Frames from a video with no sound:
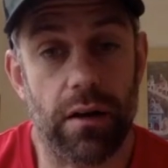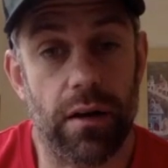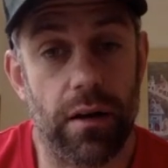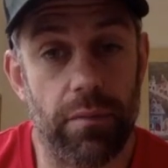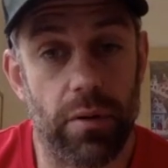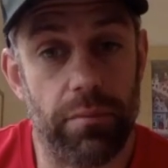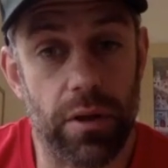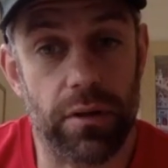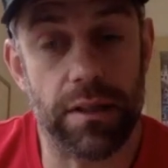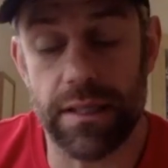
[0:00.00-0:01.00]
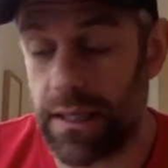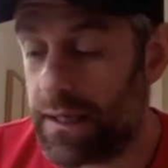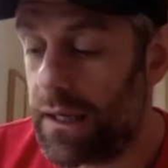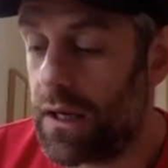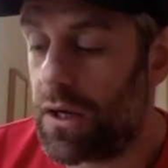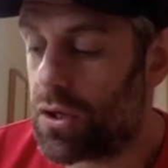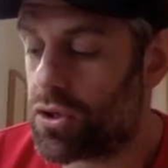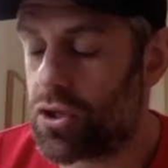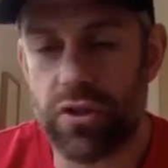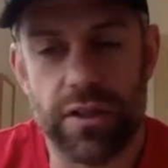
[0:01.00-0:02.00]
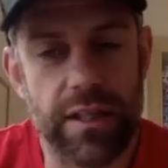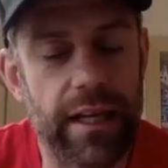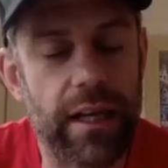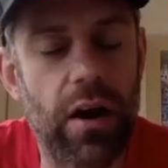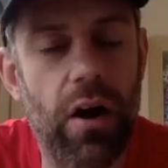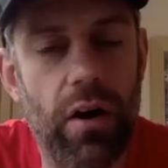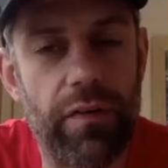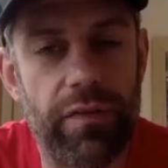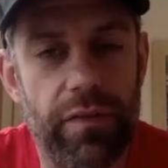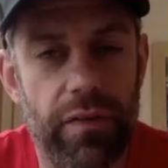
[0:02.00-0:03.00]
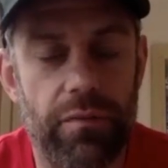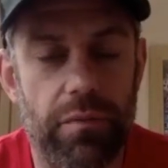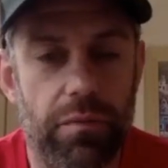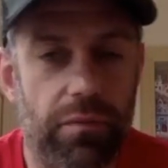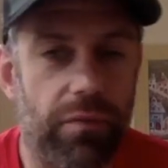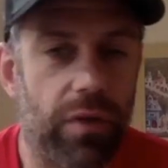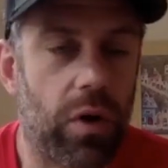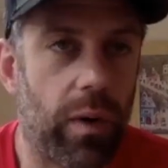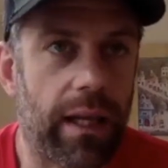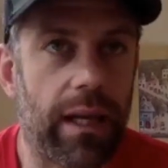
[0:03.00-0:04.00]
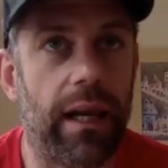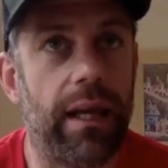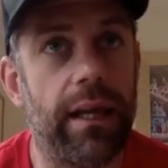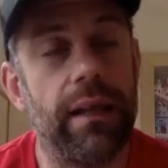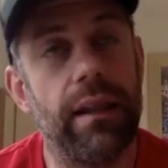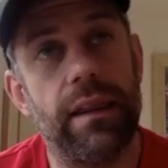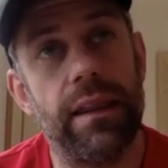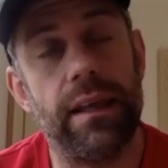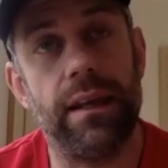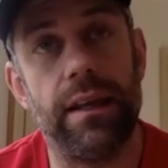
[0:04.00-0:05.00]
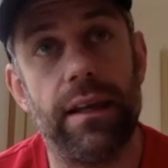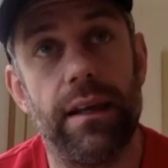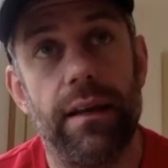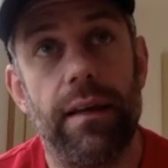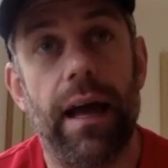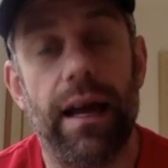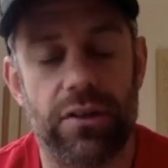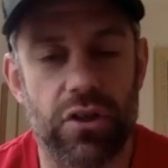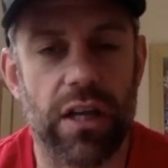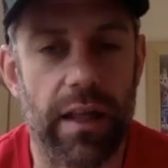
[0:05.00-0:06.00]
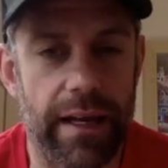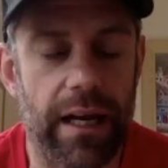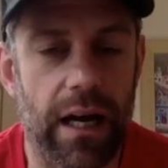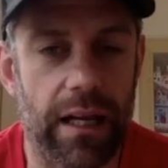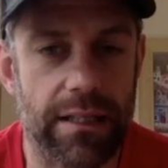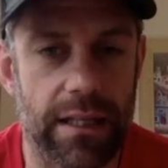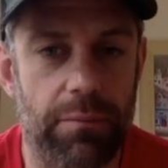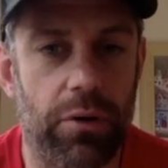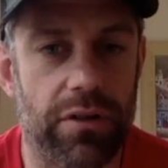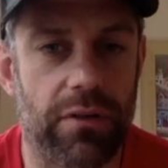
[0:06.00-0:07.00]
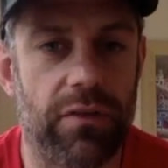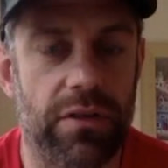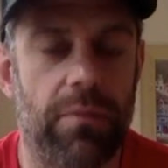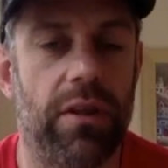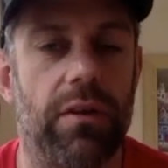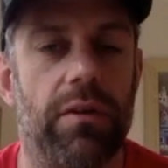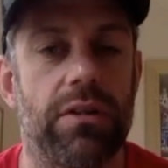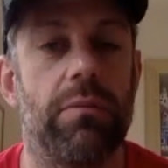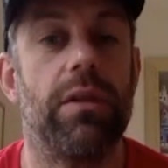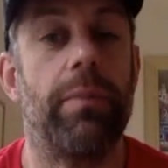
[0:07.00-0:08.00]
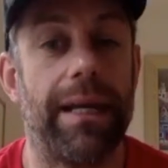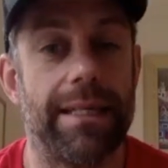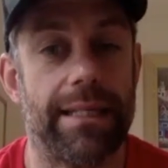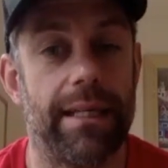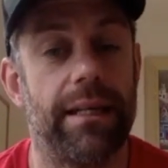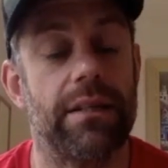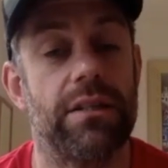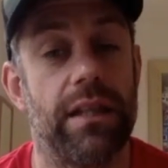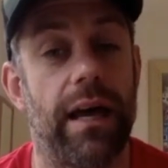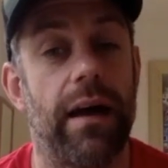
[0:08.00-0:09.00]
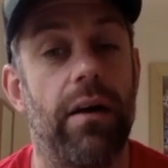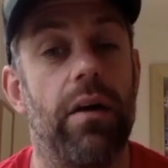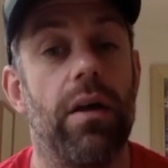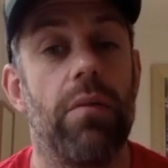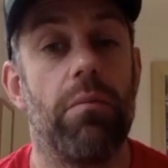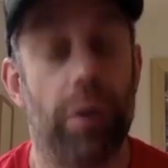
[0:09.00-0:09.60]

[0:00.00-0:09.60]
um, immunity, just tick off quickly the and just then highlighting the importance of some of the some of the basics that yeah.